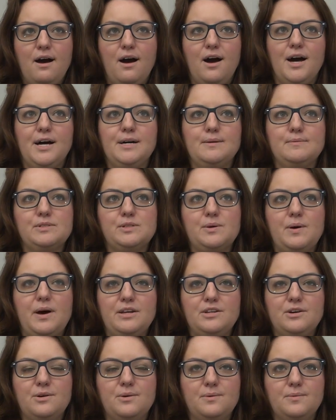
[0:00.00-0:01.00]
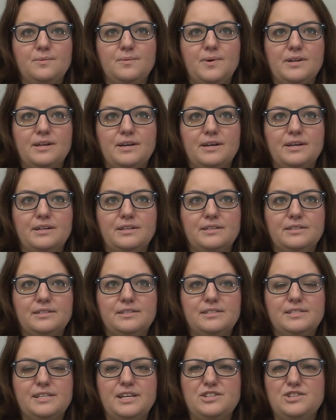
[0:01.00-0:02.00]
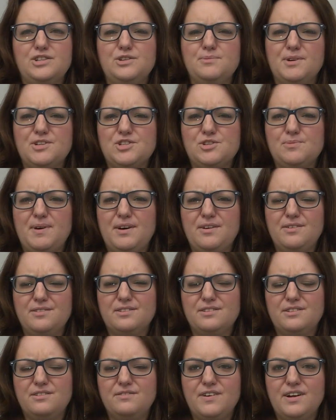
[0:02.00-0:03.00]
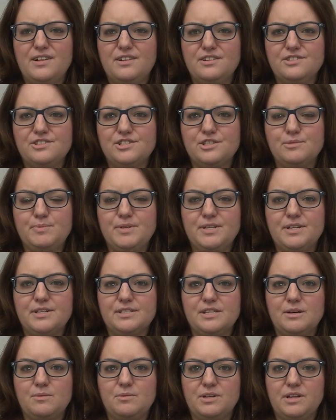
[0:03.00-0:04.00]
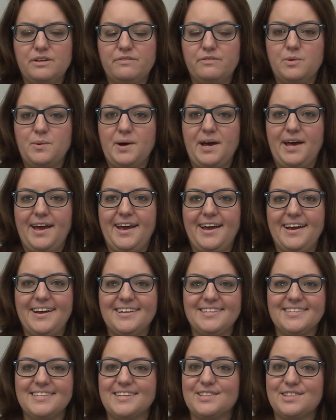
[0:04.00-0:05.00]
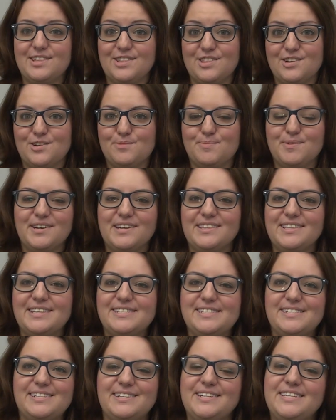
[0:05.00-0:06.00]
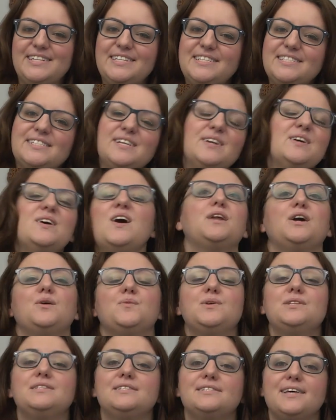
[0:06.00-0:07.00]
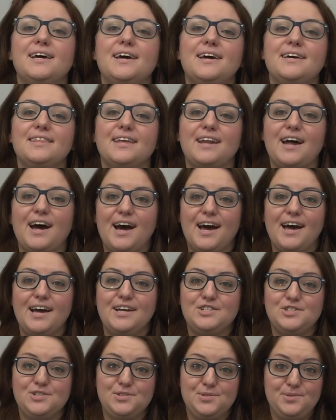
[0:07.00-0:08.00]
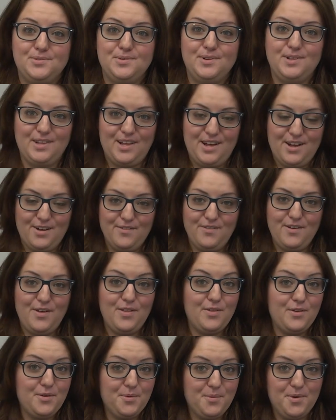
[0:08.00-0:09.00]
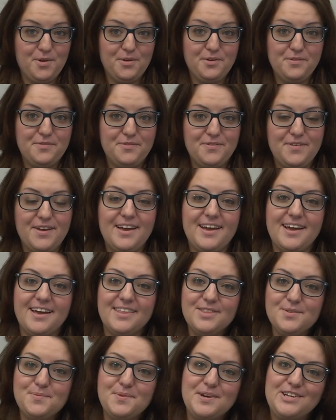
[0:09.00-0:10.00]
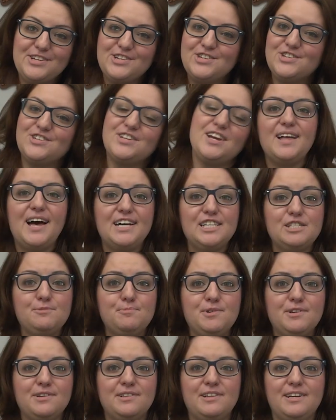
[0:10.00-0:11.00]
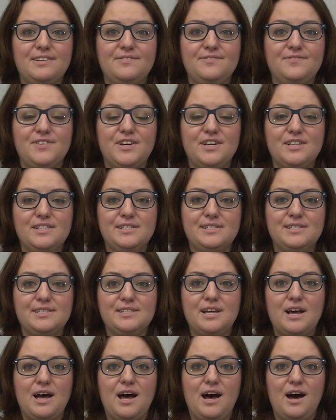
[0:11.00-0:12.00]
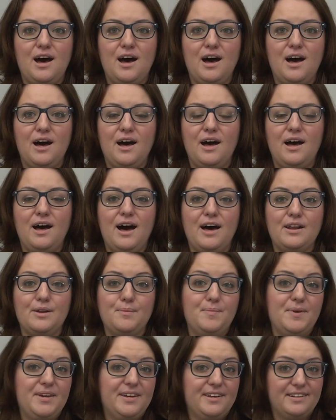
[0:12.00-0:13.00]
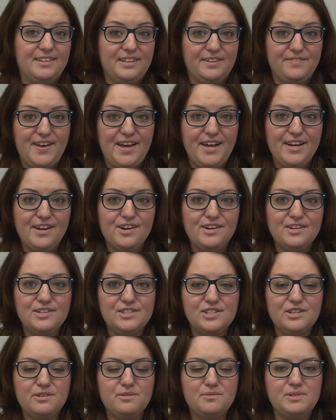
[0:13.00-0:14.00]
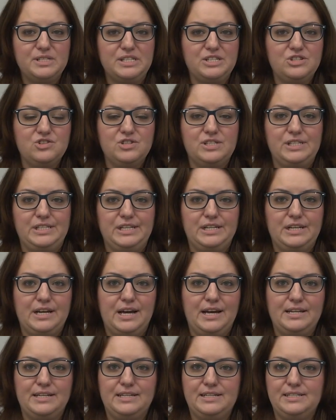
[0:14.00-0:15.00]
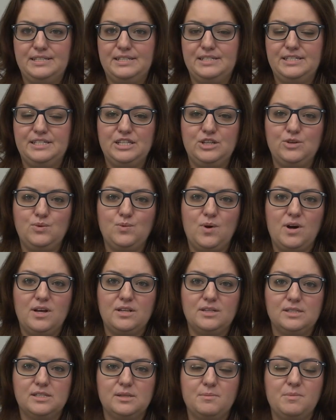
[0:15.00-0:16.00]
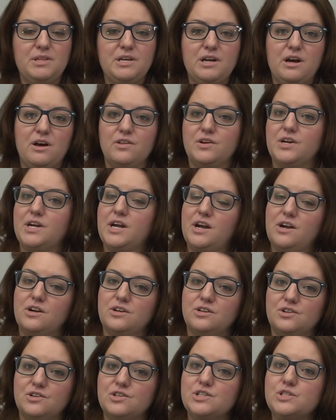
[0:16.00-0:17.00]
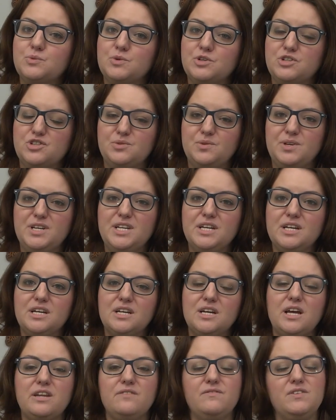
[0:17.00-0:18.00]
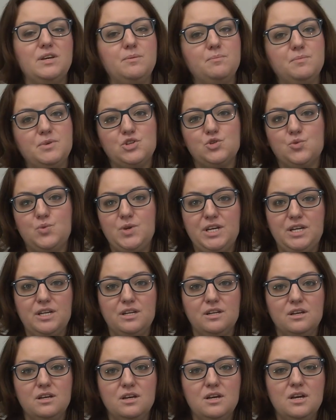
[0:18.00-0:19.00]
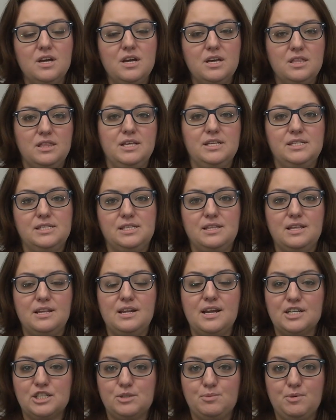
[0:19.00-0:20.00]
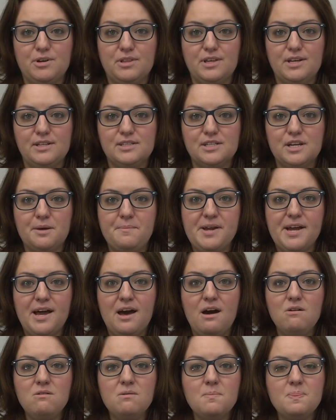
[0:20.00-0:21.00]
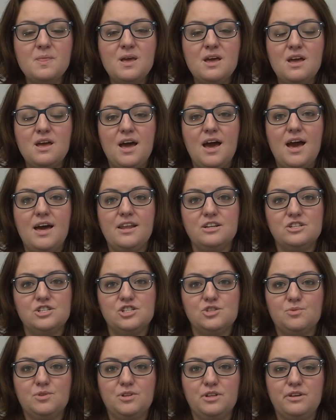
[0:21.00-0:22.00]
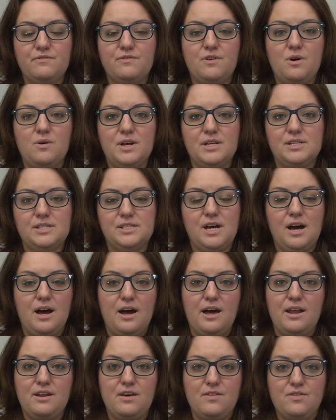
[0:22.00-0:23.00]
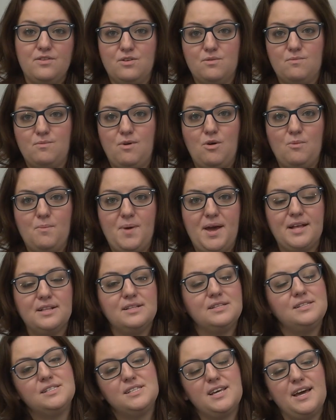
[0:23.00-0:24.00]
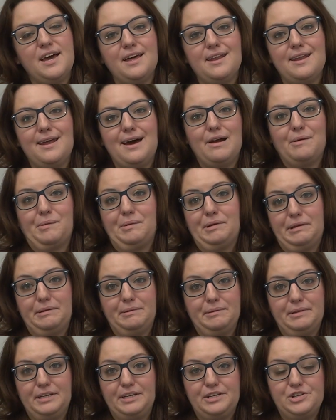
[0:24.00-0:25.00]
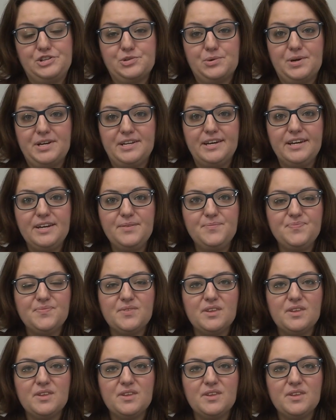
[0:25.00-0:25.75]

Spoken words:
So I don't want to say too much about the novella just because that would give away it's like the 3rd book in this series. But I would say that I do love The Wolf and the Witch. Last book left us on a big cliffhanger, so it was interesting kind of to see what some of the other characters were doing kind of in between this and the next book that's coming out. And it just really focused on their romance, and I really, really enjoyed it.